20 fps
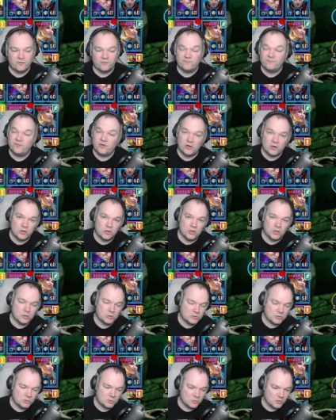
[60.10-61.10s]
far
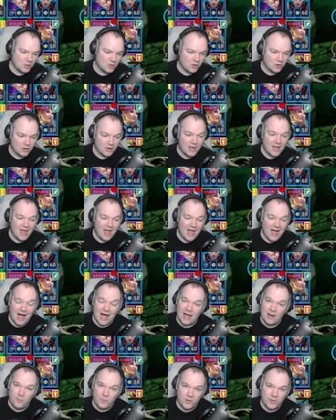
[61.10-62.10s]
too long.
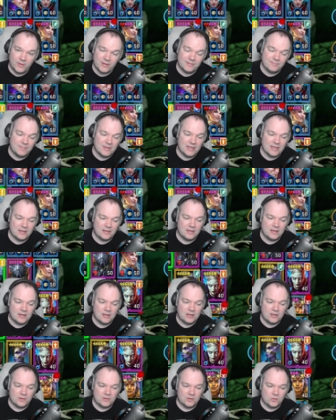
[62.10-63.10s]
I will admit,
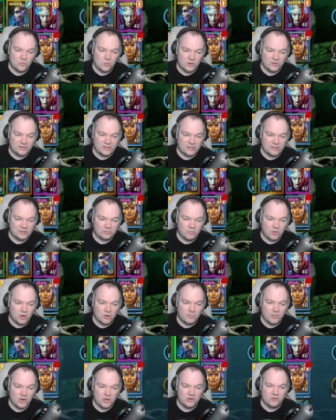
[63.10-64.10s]
there was a small
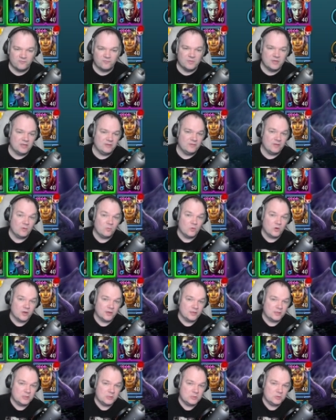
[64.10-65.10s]
part of me that
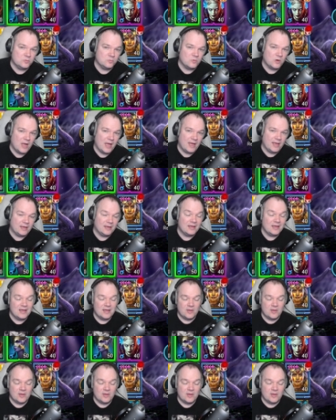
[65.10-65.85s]
wanted to do Ray.